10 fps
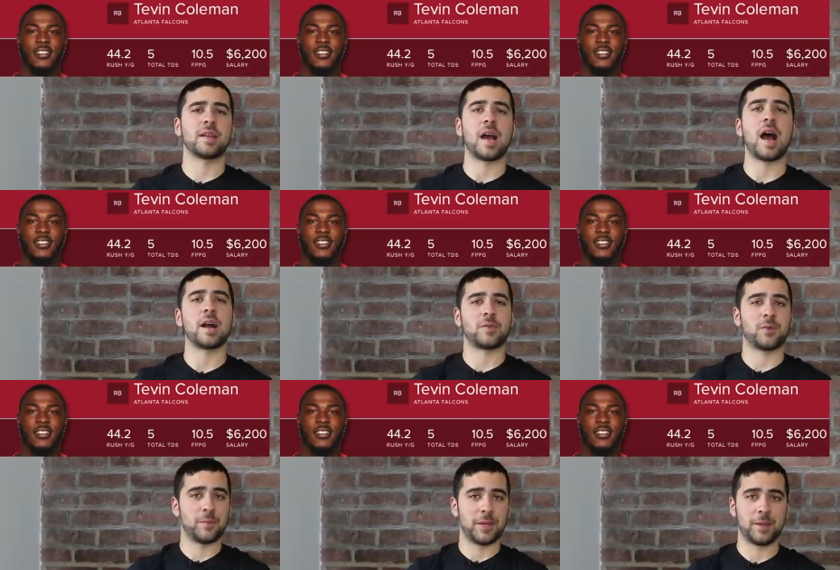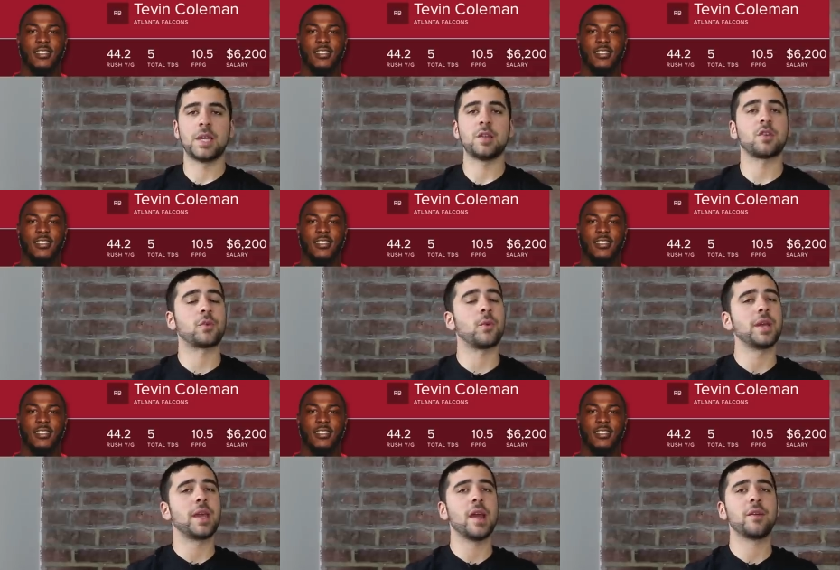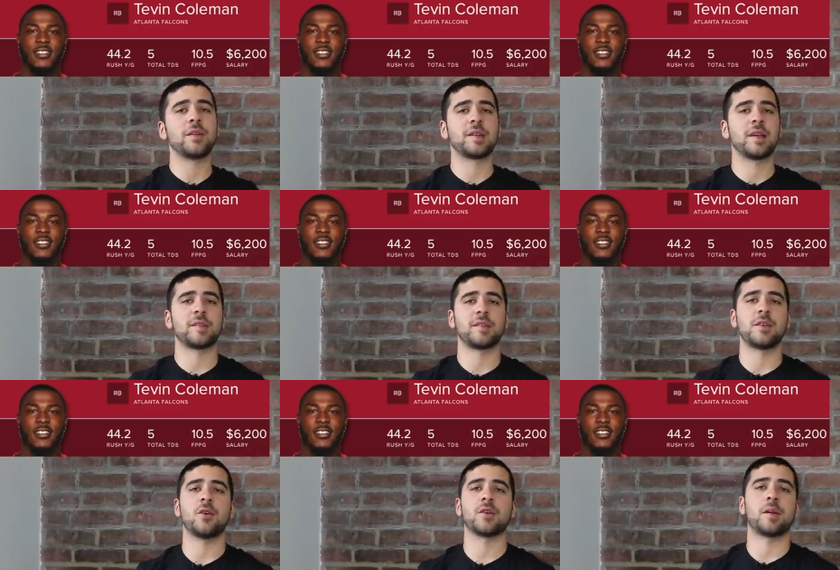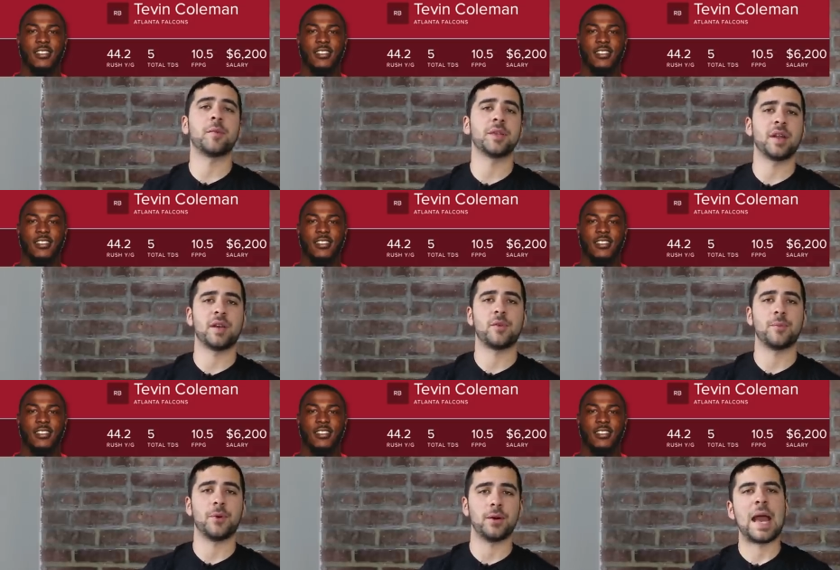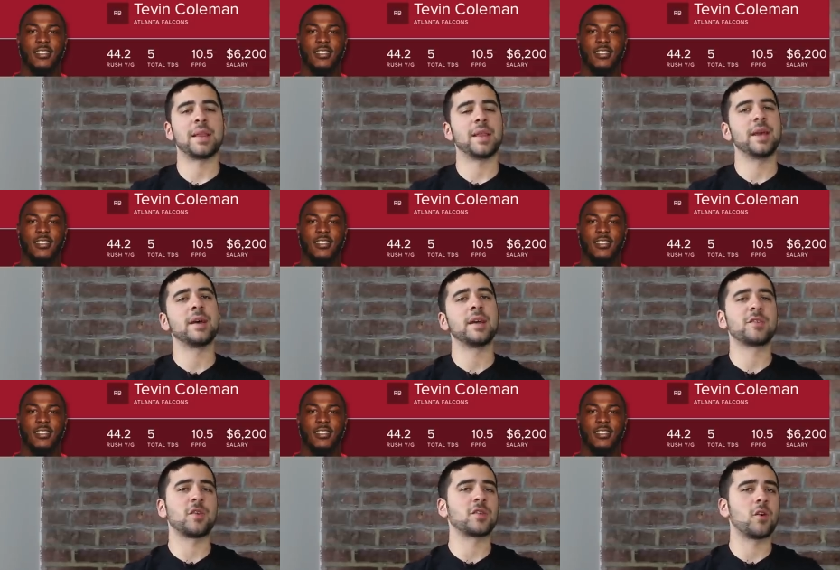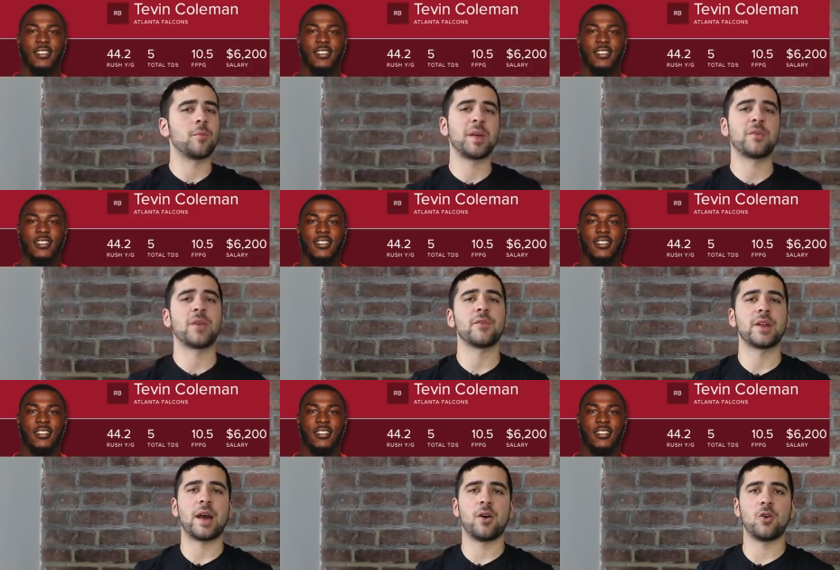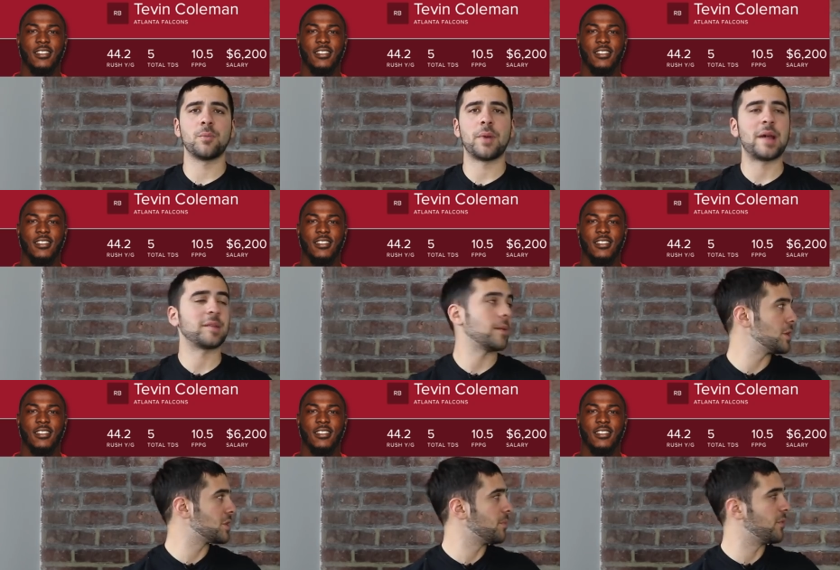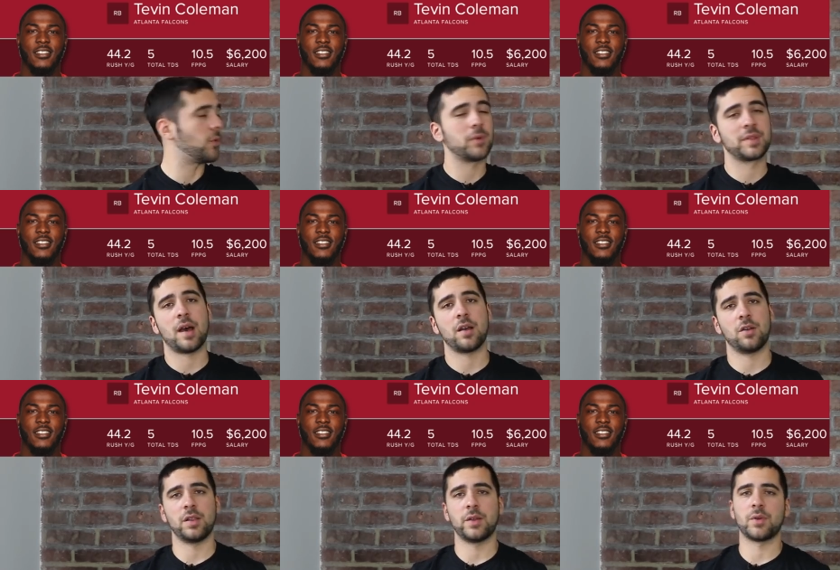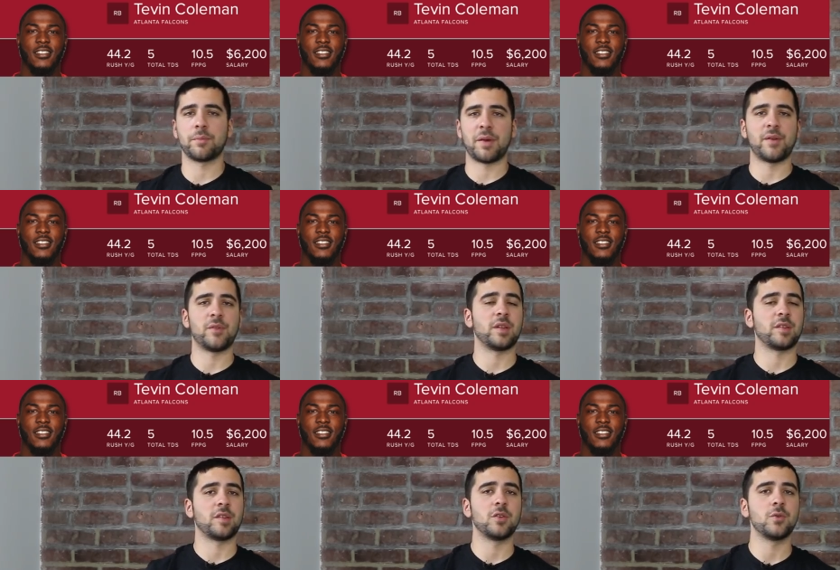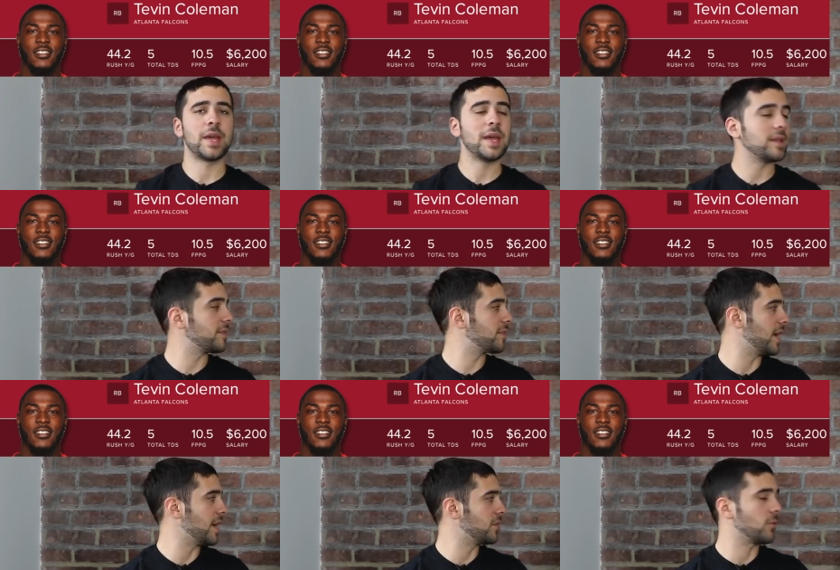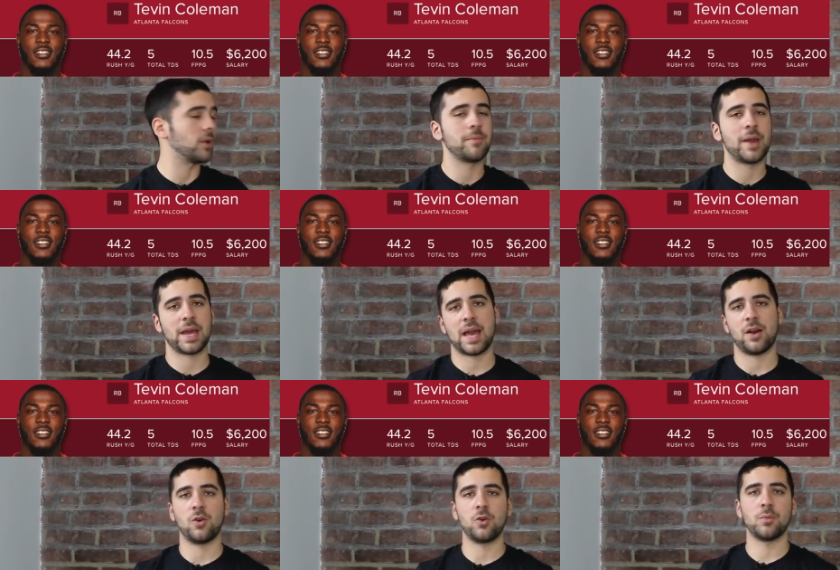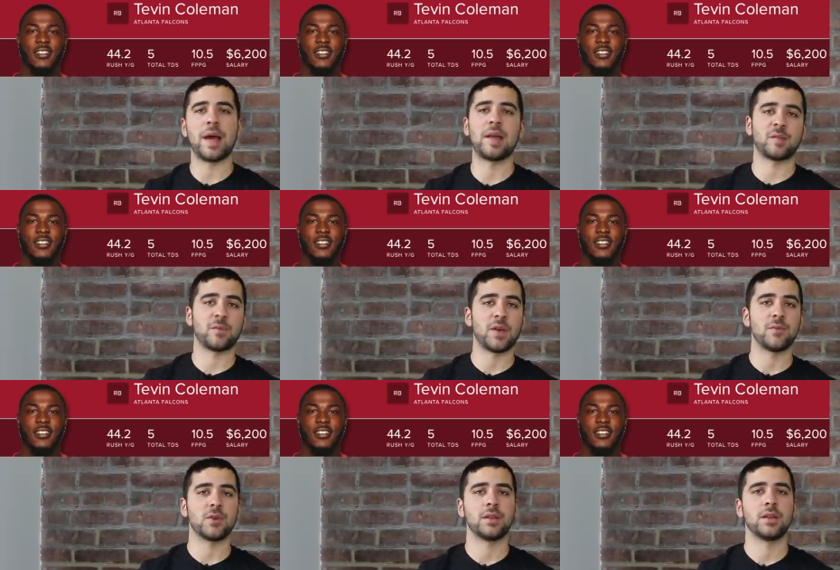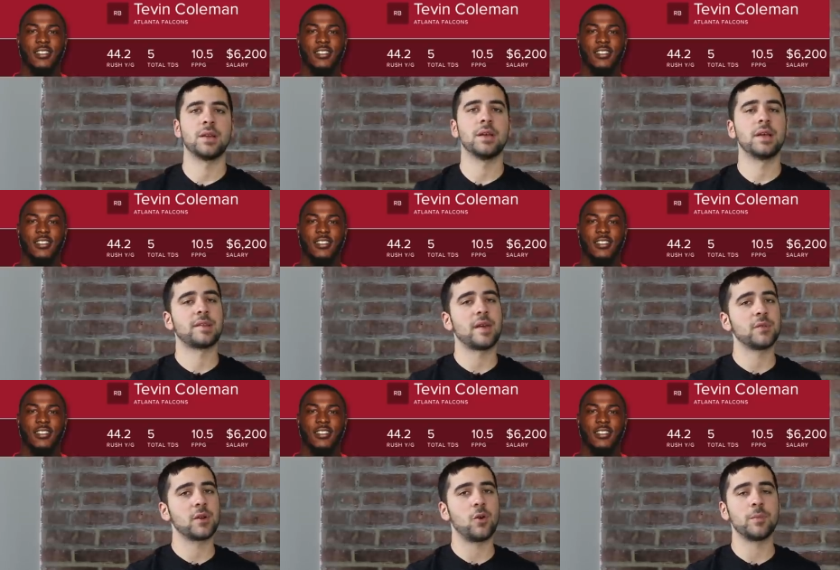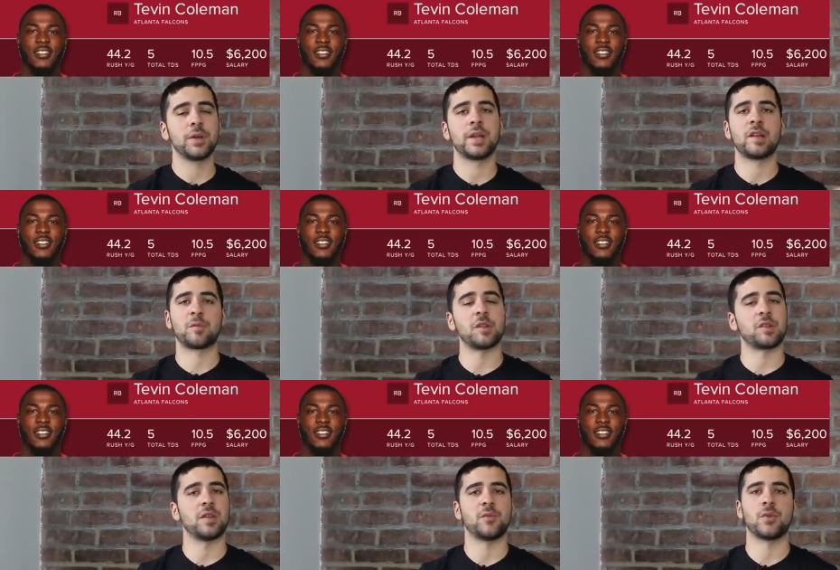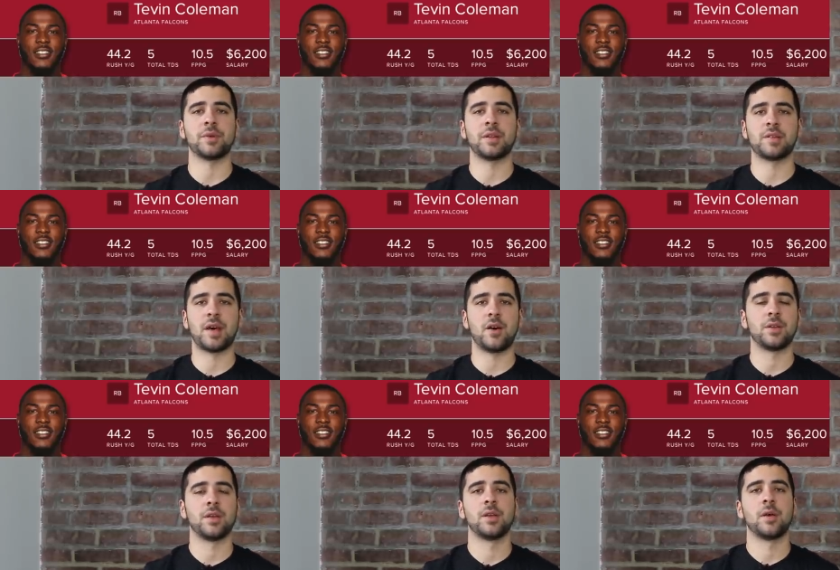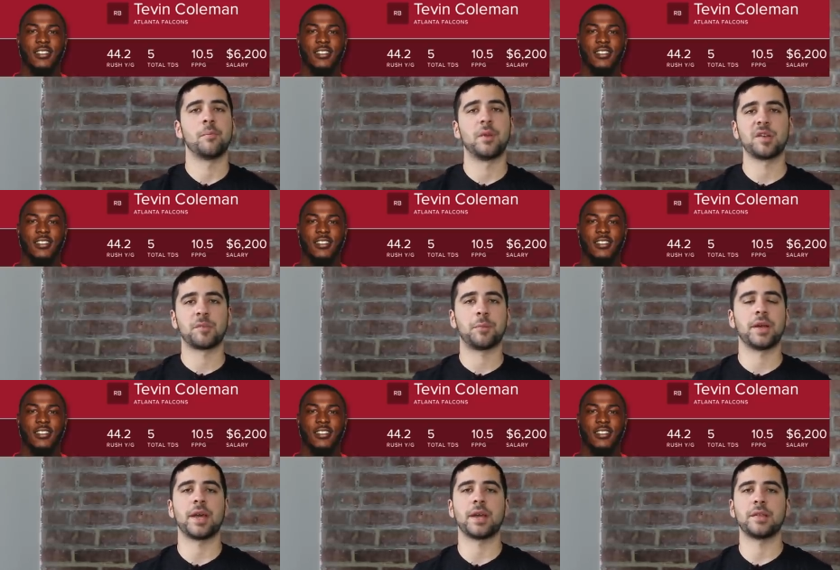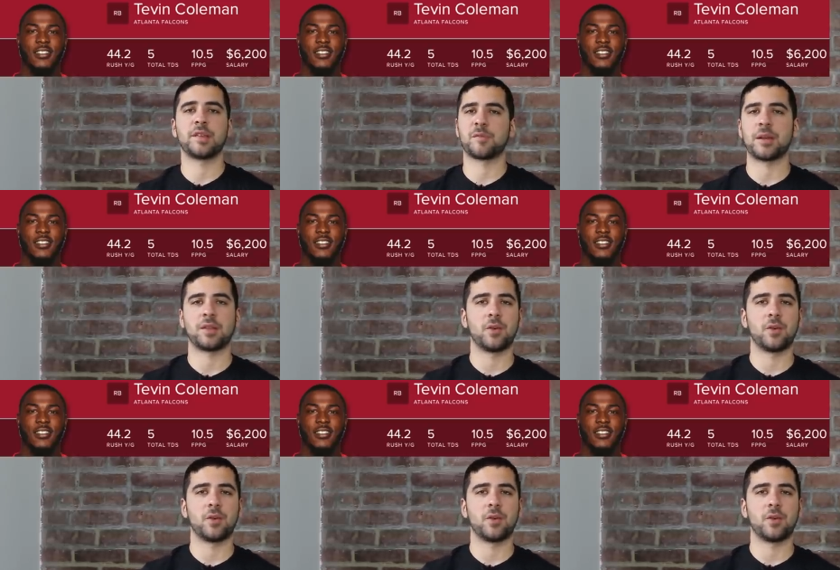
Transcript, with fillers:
Speaker 1: and cocked for me. He saw twenty carries against the Seahawks on Monday Night Football. Atlanta is also a big favorite at home. As I mentioned before with Todd Gurley, one of my favorite things to do is take the running back at home as a favorite. Tevin Coleman, especially if Freeman is out, must play despite